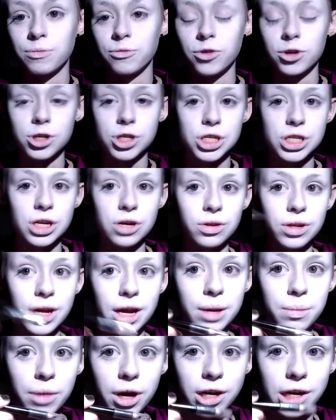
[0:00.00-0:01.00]
First, I'll
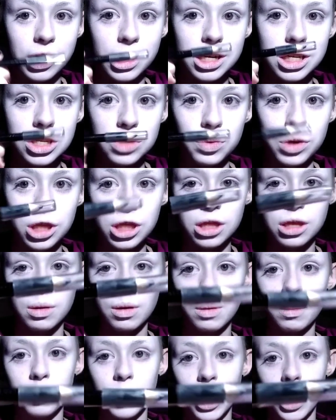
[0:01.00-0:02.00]
line my eyes with
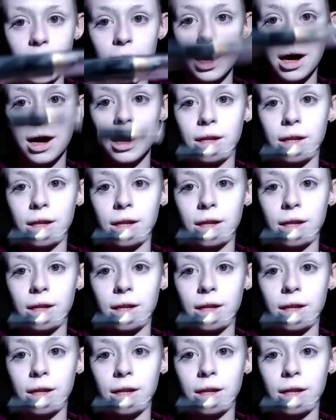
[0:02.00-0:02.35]
black